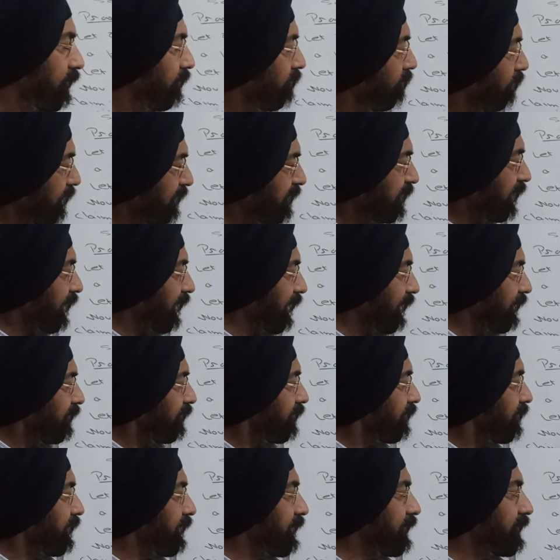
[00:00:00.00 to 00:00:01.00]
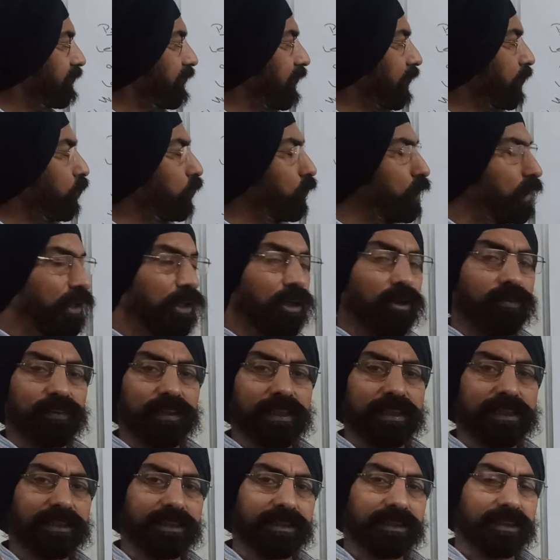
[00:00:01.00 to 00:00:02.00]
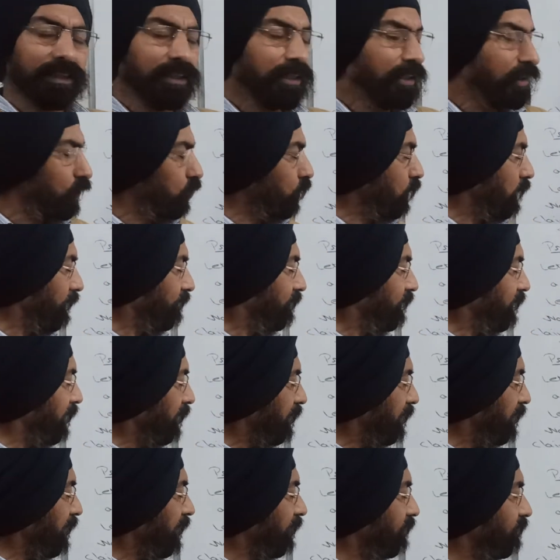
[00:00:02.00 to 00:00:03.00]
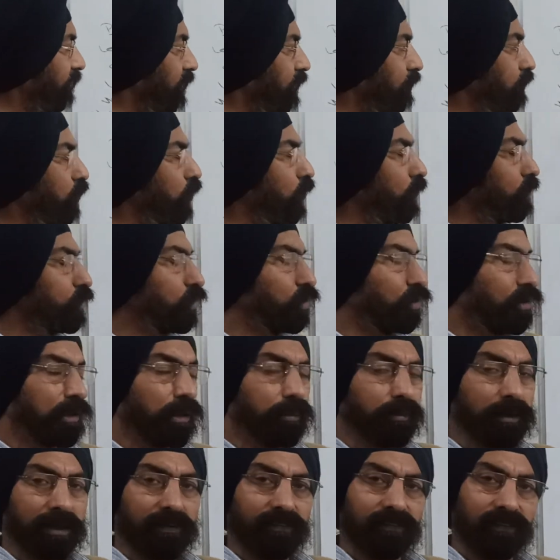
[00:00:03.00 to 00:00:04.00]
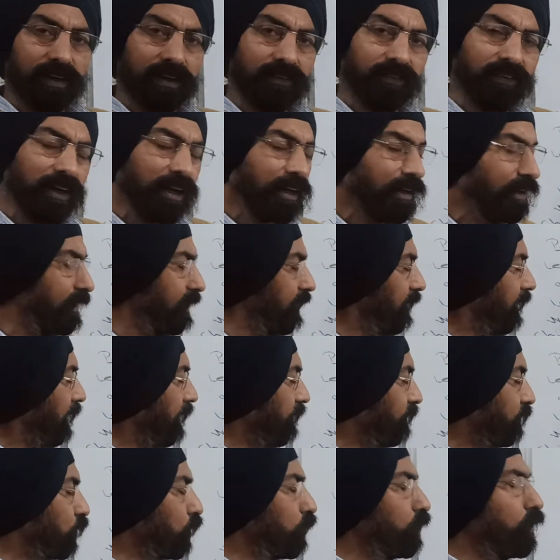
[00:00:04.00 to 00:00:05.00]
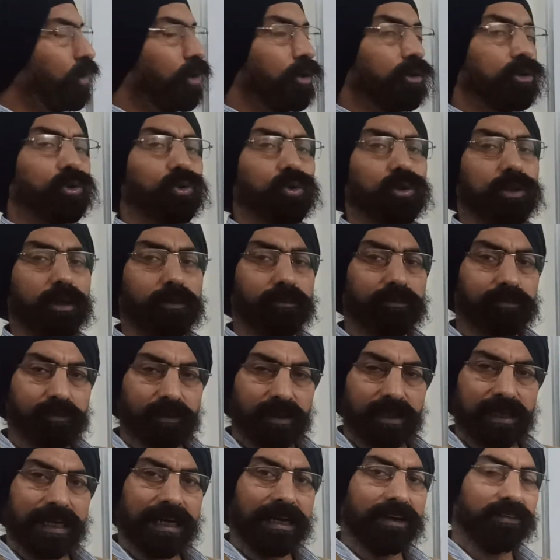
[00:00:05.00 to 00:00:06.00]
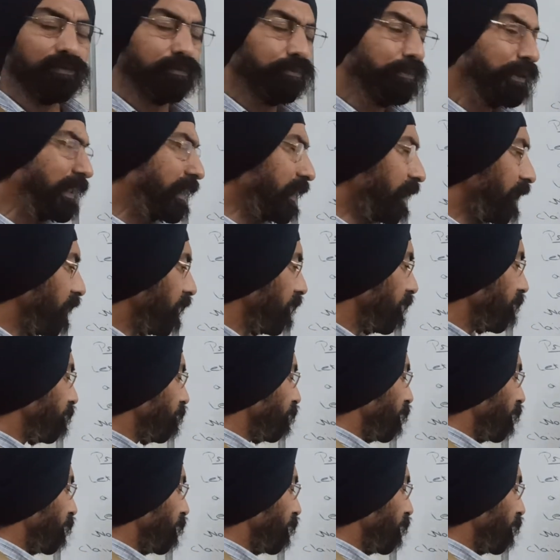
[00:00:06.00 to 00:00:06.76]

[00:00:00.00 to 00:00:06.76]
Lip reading: Once again, E is the union of these. So definitely F1 belongs to some alpha, F2 belongs to some F beta.